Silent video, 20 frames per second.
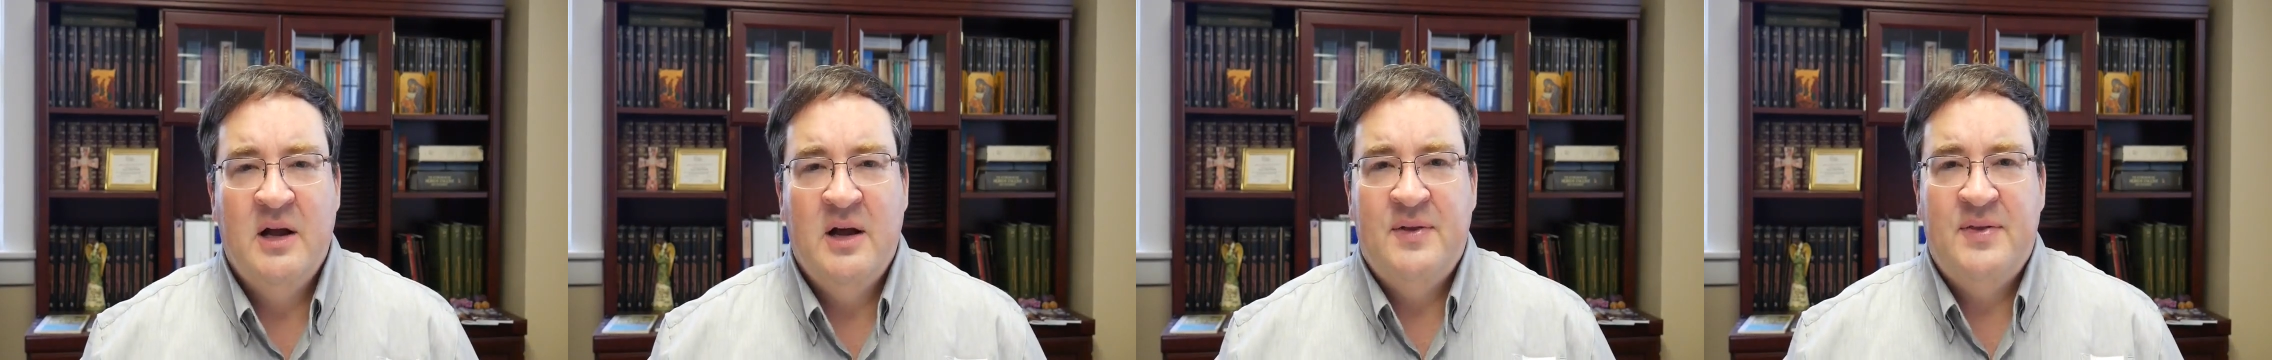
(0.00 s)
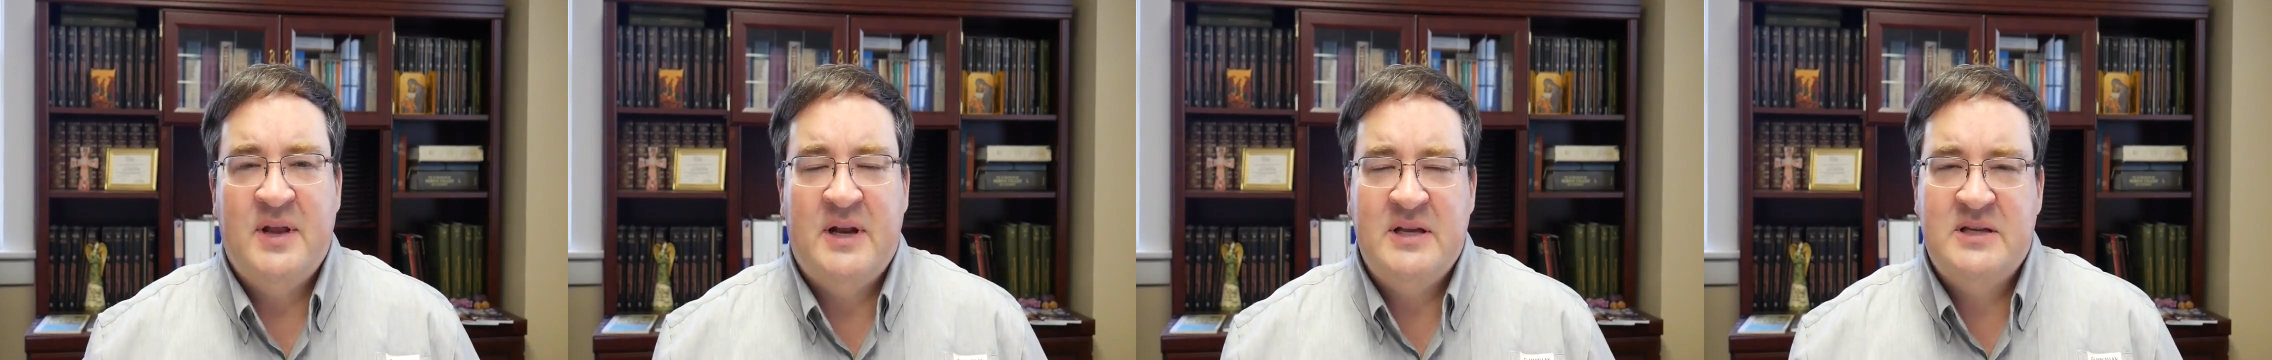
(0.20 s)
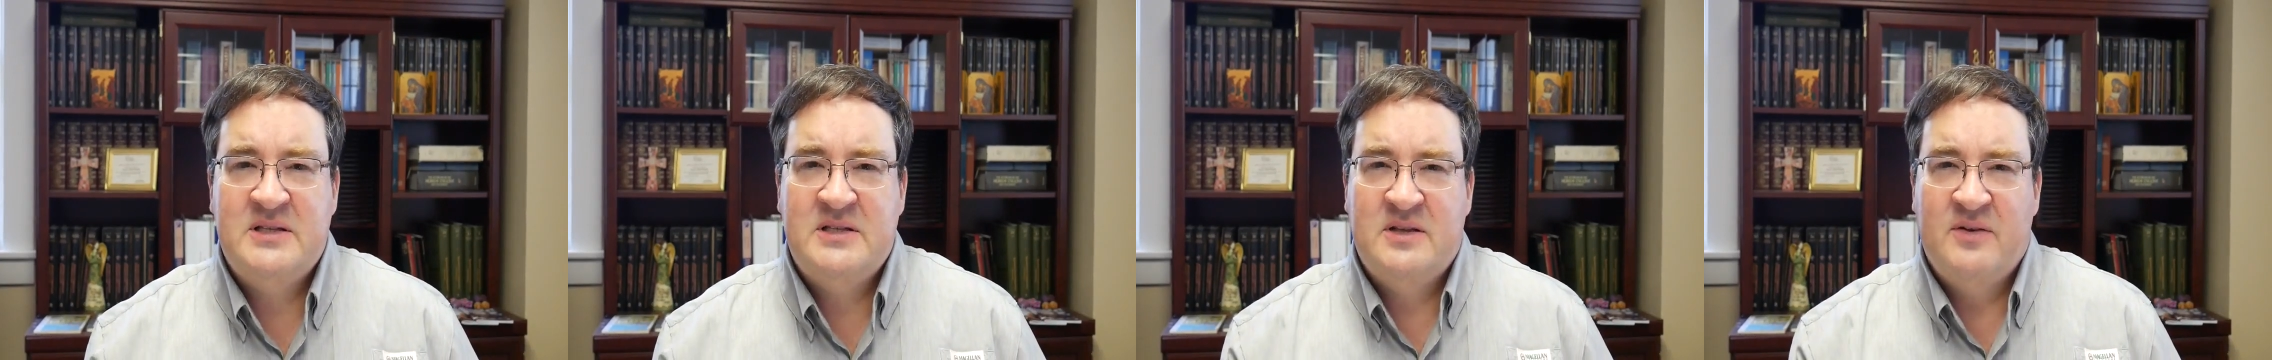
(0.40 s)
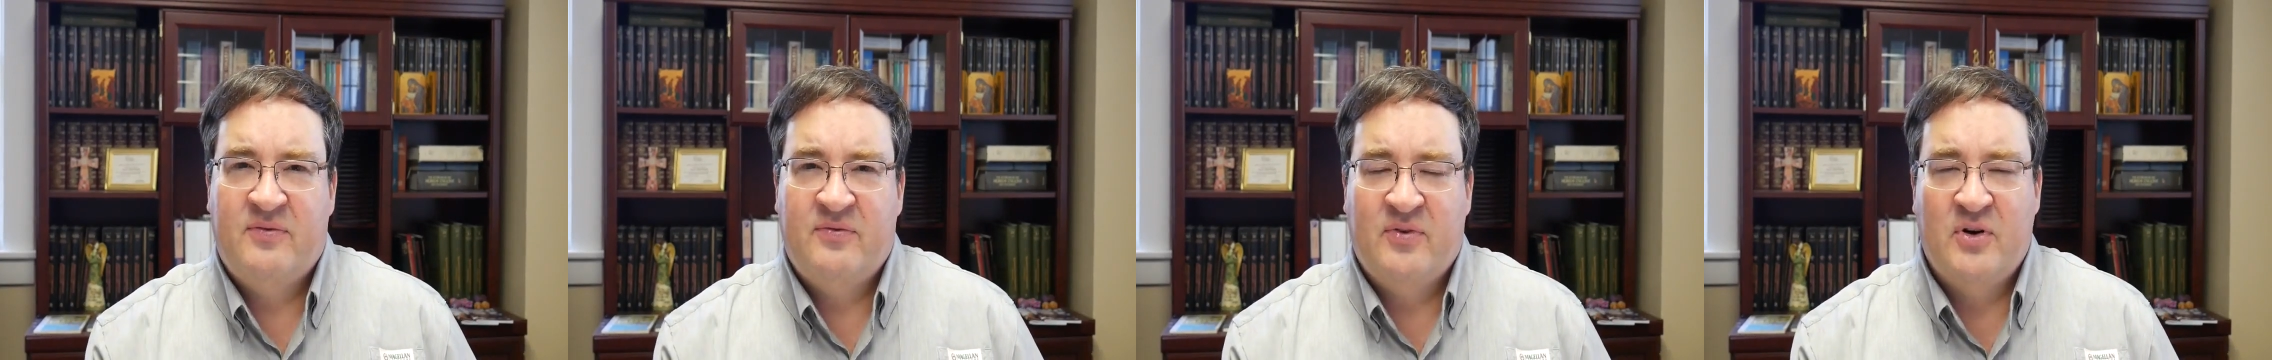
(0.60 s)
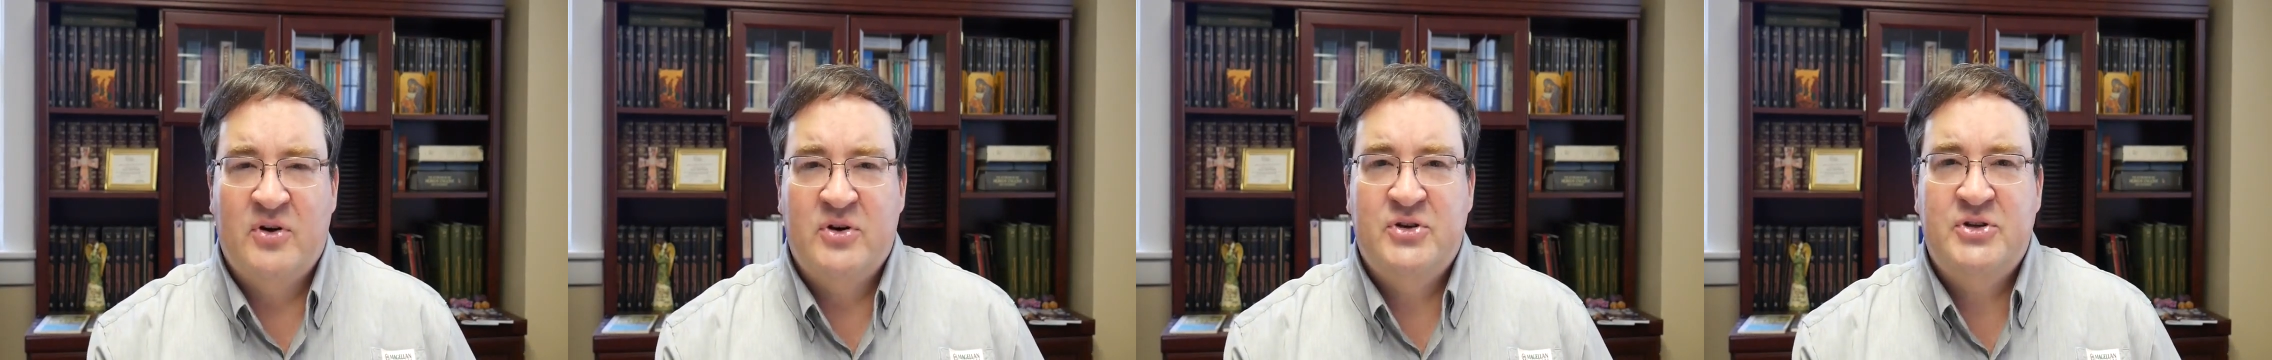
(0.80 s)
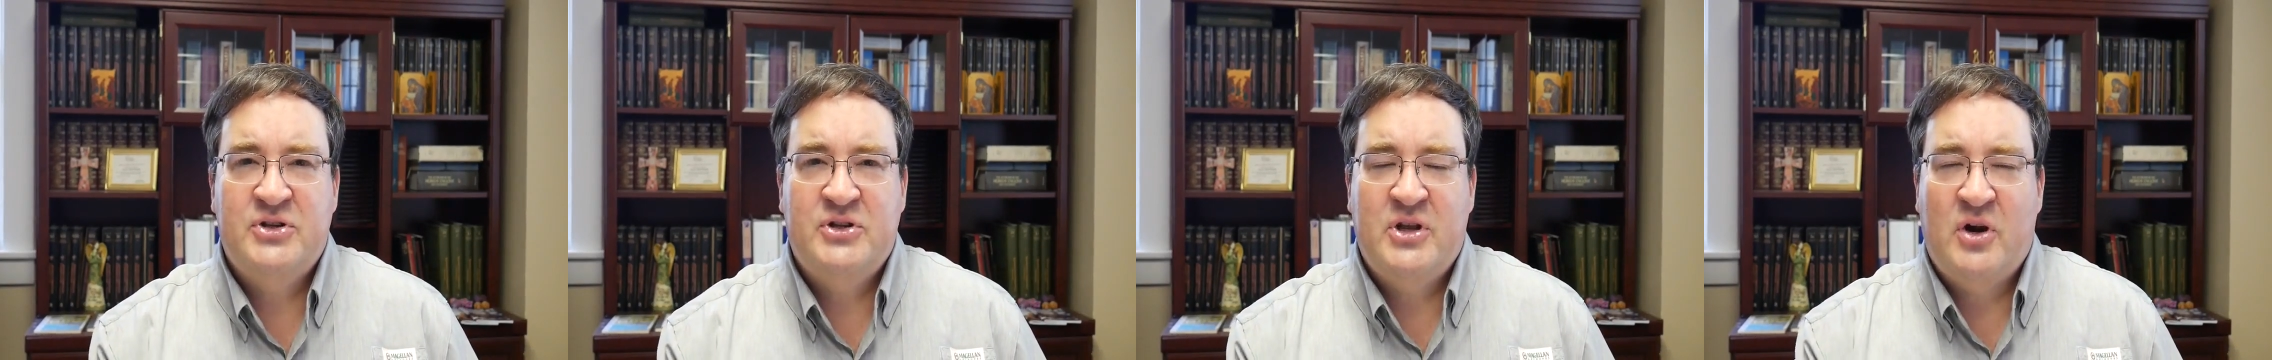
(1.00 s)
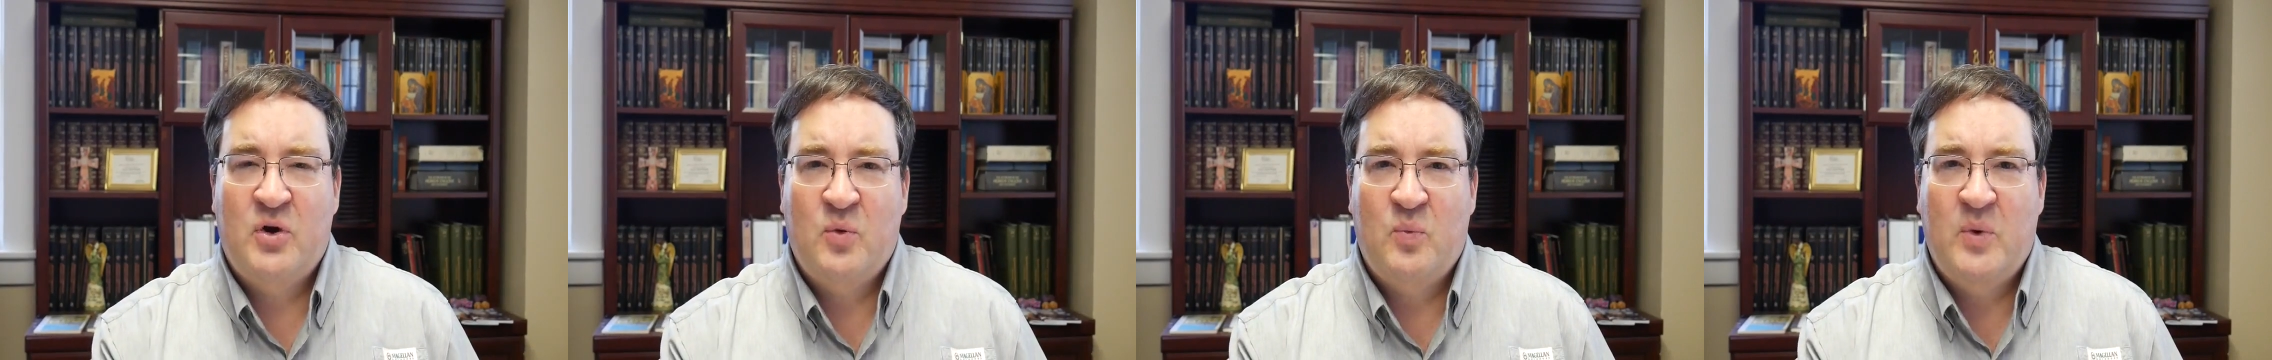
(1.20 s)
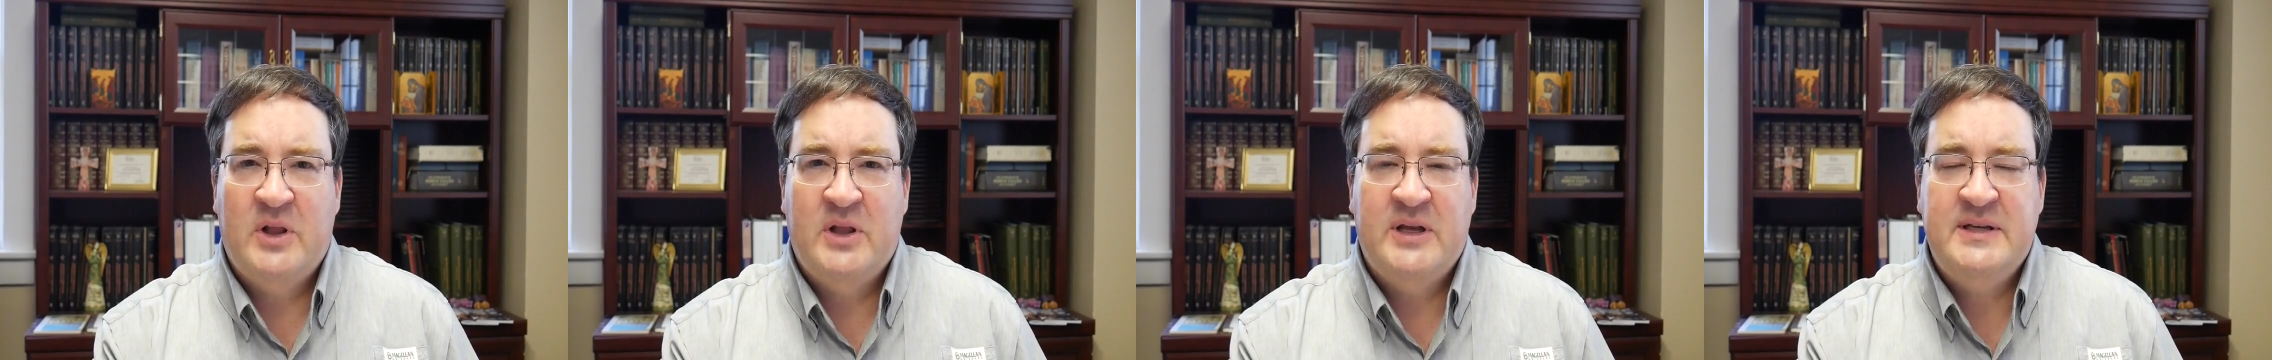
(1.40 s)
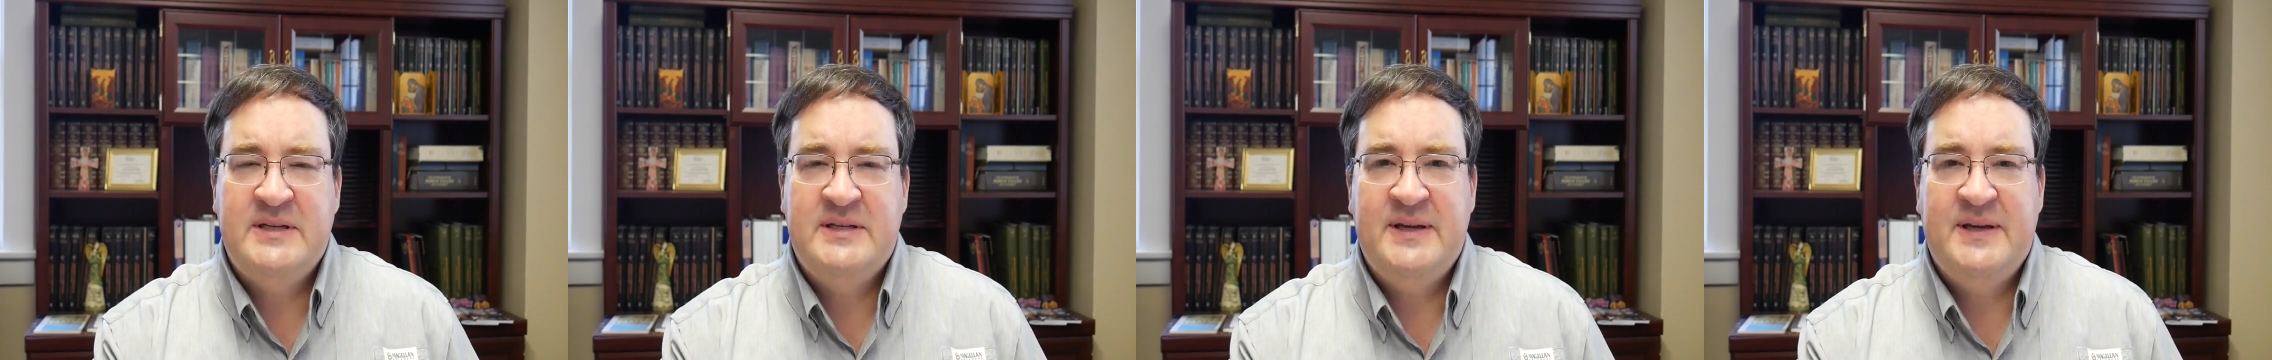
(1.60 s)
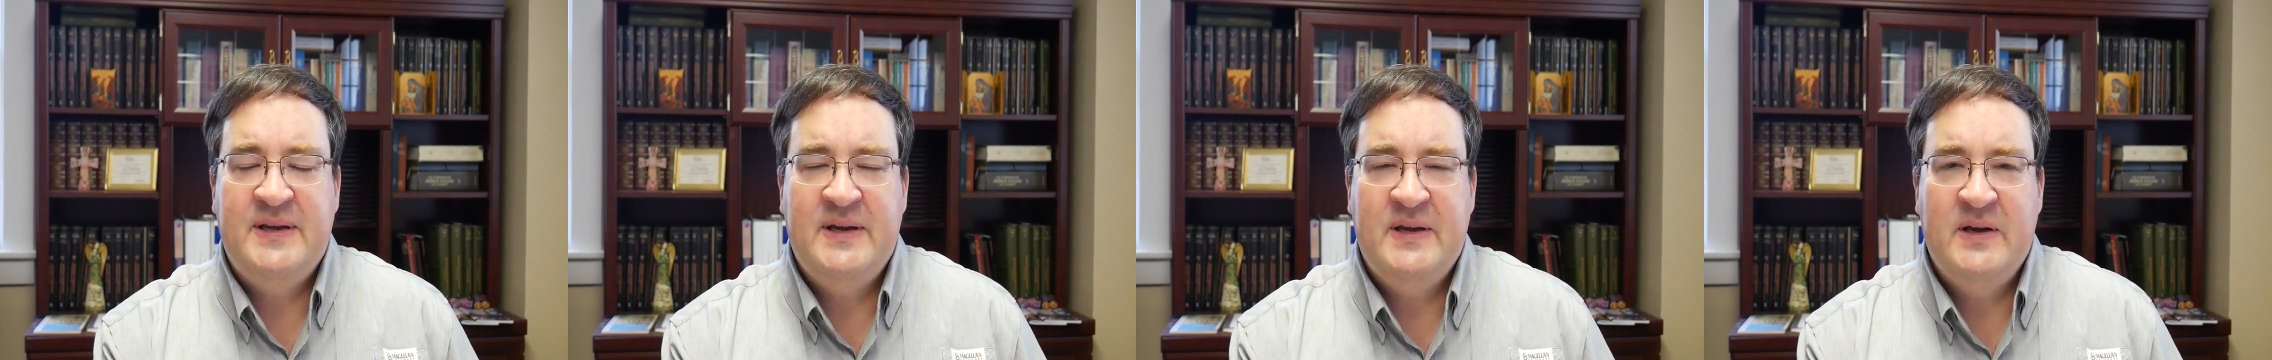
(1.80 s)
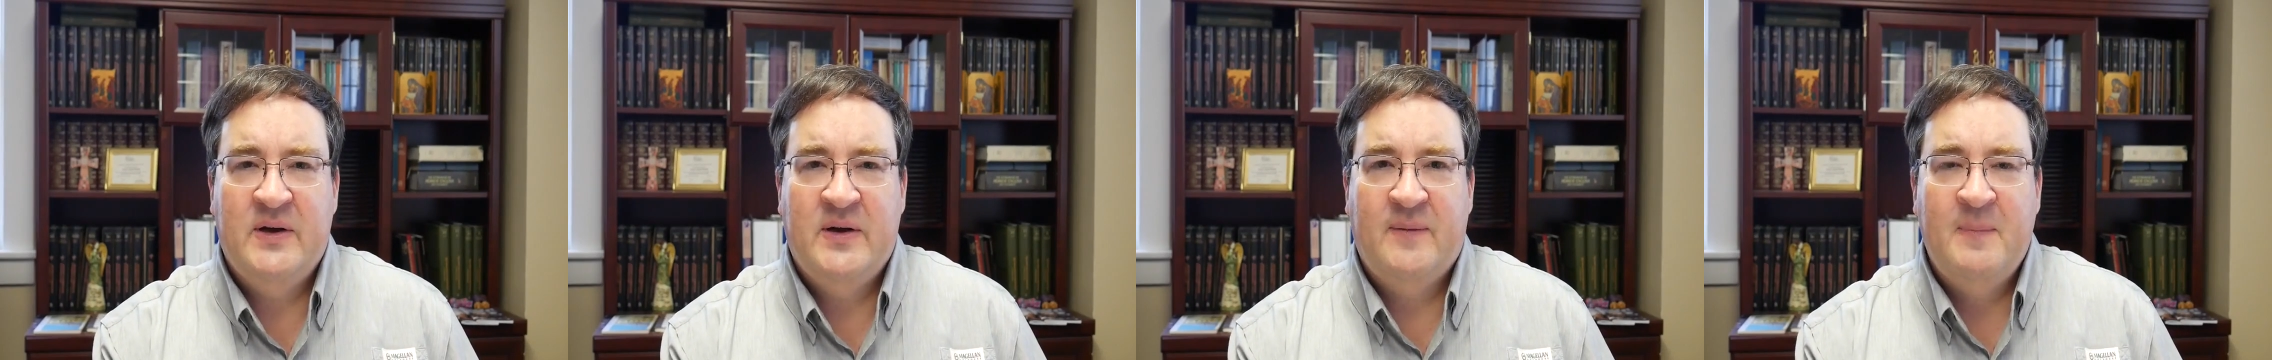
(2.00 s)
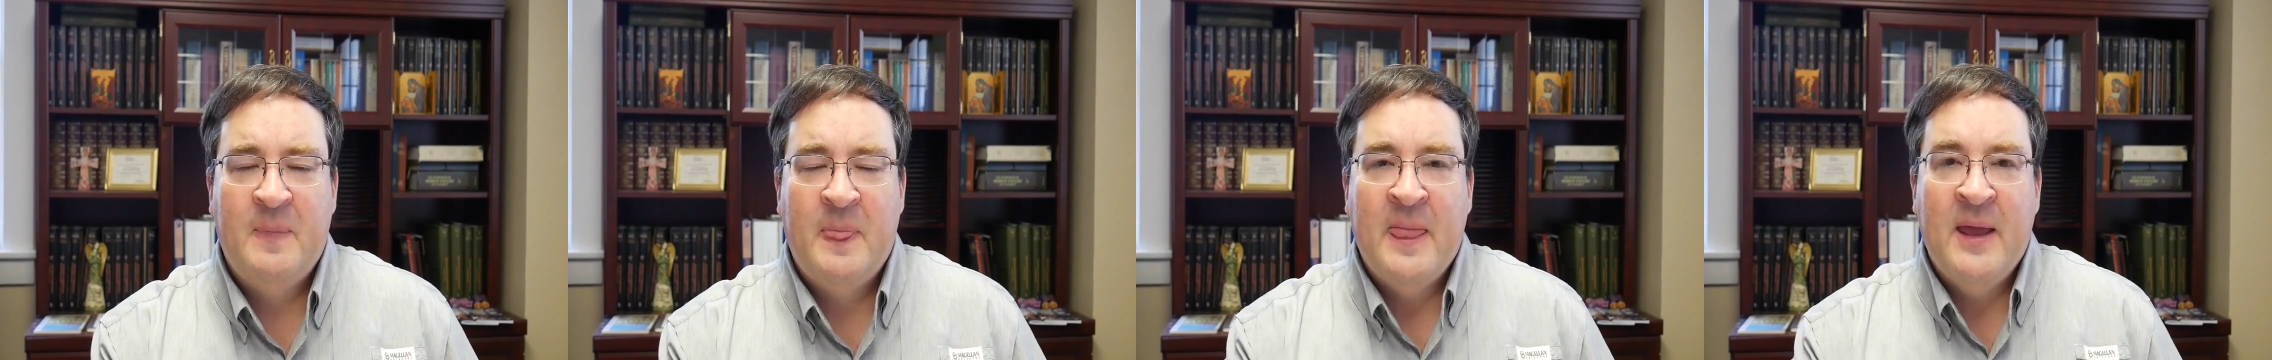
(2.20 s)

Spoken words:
that is the first that are willing to hear.